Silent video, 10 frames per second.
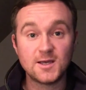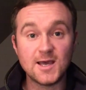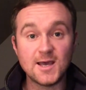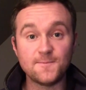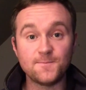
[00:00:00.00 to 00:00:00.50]

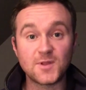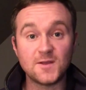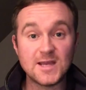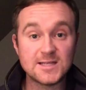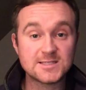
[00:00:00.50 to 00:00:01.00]
and
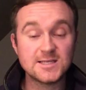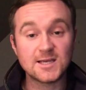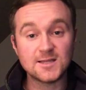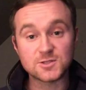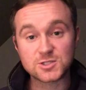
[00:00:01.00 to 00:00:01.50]
then seeing
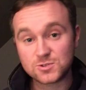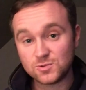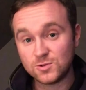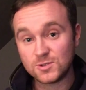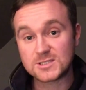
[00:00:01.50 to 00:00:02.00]
it in the
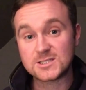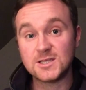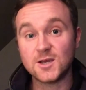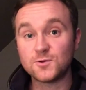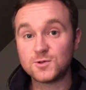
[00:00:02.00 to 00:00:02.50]
store to
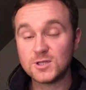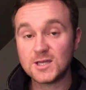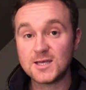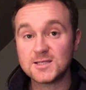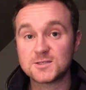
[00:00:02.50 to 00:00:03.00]
see how good
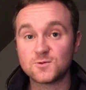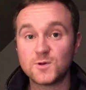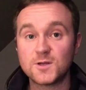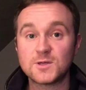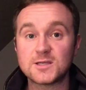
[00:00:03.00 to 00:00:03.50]
it is and
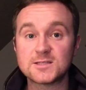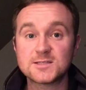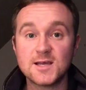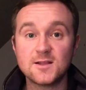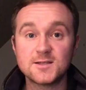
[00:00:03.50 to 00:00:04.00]
where we can
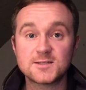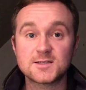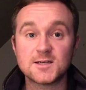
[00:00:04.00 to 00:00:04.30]
sell it,